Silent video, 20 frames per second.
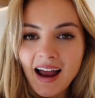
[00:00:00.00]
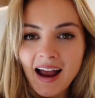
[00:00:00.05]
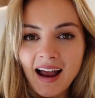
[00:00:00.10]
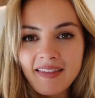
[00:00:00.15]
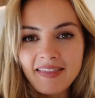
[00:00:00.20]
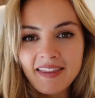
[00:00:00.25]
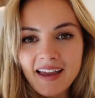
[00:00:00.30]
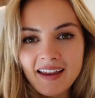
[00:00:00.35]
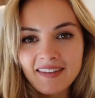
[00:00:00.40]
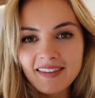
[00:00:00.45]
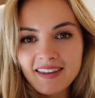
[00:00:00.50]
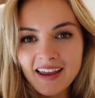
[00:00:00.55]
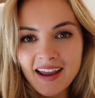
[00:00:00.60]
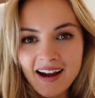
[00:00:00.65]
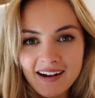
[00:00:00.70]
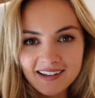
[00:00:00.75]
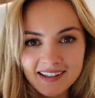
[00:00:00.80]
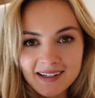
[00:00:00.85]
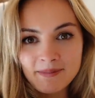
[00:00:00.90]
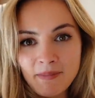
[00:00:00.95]
and then they
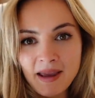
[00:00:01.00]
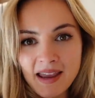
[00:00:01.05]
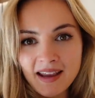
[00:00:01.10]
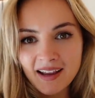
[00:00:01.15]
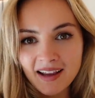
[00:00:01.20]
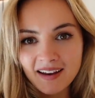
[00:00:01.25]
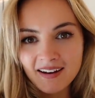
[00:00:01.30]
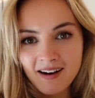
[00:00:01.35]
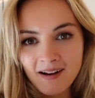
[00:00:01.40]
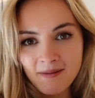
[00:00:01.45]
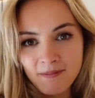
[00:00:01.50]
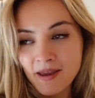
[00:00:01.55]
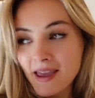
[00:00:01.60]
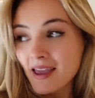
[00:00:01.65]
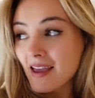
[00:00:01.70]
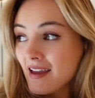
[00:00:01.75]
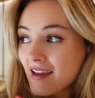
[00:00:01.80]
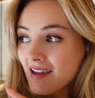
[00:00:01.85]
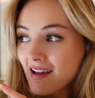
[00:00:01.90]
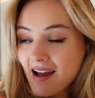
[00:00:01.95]
actually make it up
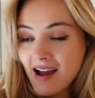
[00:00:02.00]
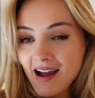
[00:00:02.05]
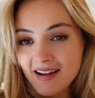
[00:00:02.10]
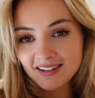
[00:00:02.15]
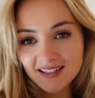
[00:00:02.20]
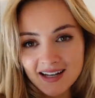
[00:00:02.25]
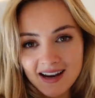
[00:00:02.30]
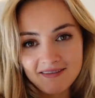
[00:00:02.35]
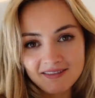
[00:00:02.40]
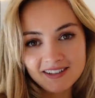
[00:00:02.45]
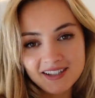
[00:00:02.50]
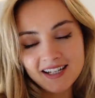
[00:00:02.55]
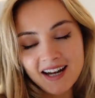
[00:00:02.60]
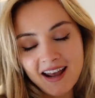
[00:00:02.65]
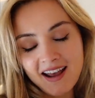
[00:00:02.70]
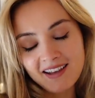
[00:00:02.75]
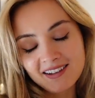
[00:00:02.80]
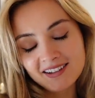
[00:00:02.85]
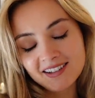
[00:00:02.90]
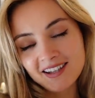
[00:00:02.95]
here and
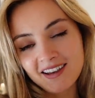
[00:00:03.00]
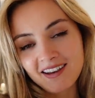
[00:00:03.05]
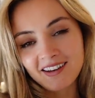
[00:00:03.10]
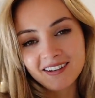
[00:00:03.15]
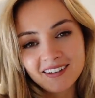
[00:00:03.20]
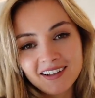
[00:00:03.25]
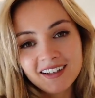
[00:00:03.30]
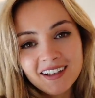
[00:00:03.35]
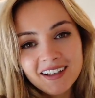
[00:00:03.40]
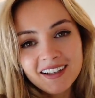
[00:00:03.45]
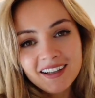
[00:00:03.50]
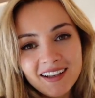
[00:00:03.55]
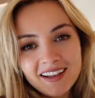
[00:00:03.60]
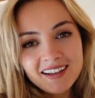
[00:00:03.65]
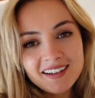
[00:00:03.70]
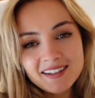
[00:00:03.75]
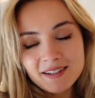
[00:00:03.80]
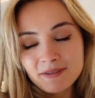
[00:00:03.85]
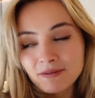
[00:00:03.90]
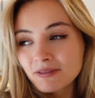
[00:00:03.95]
downstairs. So
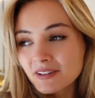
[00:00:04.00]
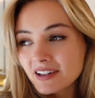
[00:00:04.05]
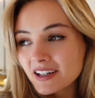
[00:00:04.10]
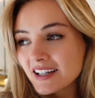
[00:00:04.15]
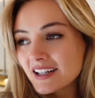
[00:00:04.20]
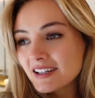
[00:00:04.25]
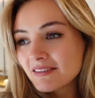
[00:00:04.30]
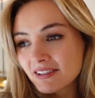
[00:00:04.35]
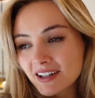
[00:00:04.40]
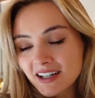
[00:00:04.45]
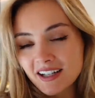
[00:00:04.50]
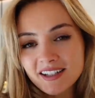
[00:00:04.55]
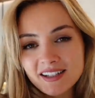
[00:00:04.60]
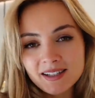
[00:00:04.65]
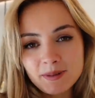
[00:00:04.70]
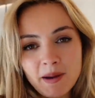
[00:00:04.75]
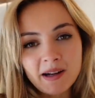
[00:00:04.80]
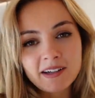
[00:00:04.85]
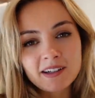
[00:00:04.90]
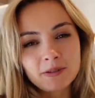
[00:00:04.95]
it's a really, really
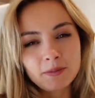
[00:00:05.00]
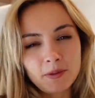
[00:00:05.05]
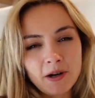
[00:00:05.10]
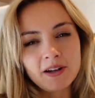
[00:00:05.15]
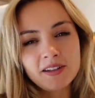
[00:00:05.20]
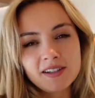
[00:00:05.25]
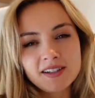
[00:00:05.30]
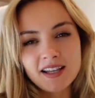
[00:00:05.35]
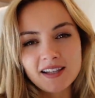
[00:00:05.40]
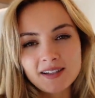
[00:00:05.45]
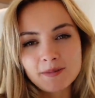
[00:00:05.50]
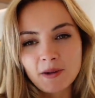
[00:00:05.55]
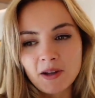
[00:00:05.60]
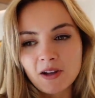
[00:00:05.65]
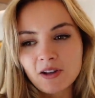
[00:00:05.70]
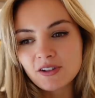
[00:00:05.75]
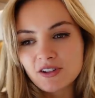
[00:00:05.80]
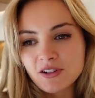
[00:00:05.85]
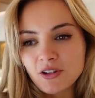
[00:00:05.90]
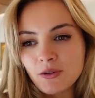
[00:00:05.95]
special process
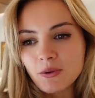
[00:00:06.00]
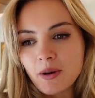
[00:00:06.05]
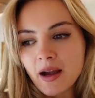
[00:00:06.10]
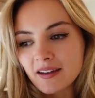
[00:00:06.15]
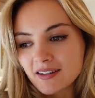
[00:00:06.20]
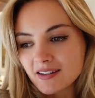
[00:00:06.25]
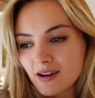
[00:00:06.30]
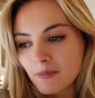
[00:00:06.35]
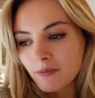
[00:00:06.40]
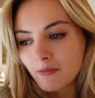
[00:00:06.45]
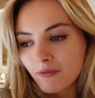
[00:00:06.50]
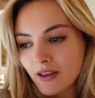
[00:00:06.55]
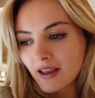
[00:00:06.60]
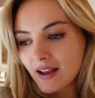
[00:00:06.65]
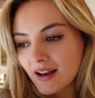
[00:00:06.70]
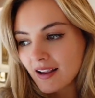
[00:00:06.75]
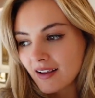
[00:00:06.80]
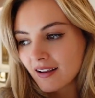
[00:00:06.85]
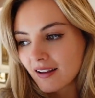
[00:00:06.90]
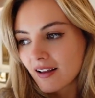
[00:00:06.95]
because you end up
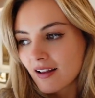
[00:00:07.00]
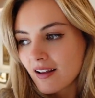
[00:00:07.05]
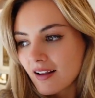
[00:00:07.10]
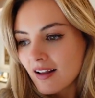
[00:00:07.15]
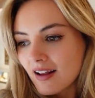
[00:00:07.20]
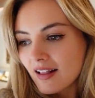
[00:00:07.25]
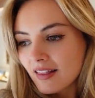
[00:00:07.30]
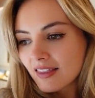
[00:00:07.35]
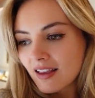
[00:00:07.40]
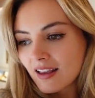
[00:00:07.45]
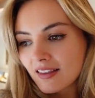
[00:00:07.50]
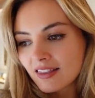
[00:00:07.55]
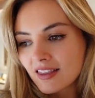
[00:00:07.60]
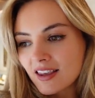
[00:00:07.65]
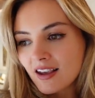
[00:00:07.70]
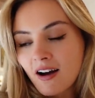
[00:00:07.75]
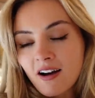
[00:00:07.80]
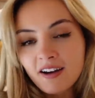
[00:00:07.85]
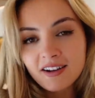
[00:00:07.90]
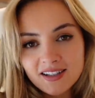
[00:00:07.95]
feeling that
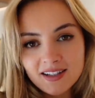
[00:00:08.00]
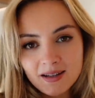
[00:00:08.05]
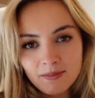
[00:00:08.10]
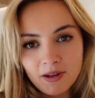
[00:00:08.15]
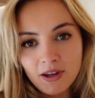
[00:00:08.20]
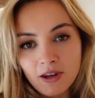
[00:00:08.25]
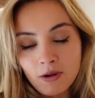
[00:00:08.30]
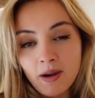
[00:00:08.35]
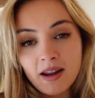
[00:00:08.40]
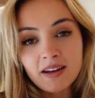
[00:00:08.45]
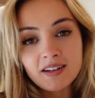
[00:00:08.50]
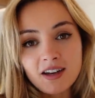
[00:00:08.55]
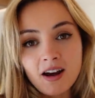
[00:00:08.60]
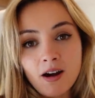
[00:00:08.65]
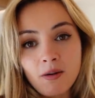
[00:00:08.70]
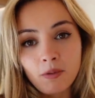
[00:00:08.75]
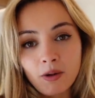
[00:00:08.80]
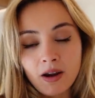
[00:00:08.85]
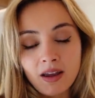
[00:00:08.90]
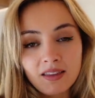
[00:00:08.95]
the item that you end
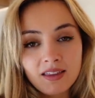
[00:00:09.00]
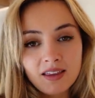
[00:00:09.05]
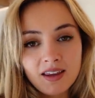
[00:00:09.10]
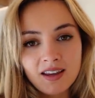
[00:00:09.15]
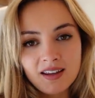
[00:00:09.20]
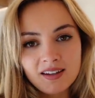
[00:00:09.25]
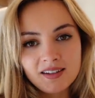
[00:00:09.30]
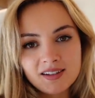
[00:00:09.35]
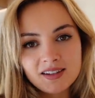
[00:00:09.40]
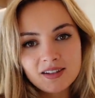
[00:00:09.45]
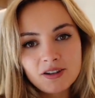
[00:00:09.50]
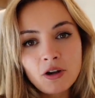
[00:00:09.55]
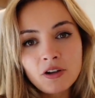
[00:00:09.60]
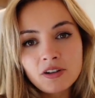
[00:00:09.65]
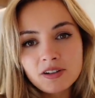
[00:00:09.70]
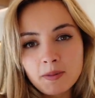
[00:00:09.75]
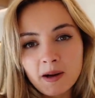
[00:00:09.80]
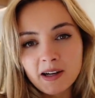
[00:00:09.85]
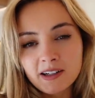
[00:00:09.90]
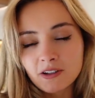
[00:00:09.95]
up with is so
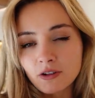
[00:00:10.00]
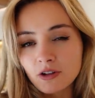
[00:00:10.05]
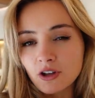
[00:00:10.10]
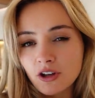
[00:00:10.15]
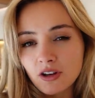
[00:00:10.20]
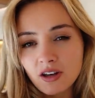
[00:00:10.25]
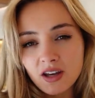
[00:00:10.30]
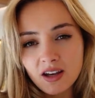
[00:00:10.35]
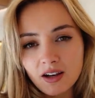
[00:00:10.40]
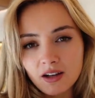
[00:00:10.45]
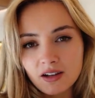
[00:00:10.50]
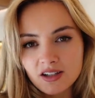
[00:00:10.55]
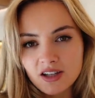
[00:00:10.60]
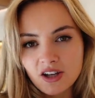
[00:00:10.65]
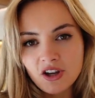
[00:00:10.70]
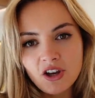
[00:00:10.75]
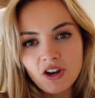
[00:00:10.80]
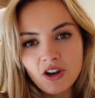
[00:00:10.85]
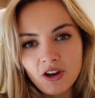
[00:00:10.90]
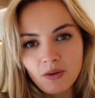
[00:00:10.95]
special and unique
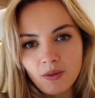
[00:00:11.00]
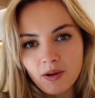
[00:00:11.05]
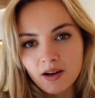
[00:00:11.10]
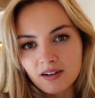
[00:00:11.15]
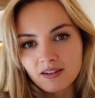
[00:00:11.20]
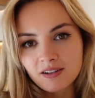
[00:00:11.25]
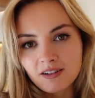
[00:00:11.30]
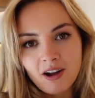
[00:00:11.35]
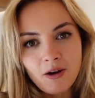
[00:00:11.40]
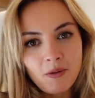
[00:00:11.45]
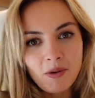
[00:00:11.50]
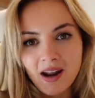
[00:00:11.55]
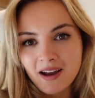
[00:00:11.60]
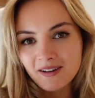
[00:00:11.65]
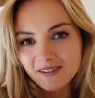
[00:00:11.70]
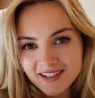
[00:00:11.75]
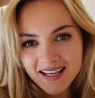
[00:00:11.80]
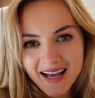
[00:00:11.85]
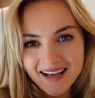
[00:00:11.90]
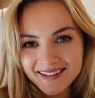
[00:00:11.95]
to you and no one
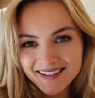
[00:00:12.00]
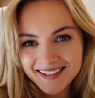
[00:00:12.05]
else has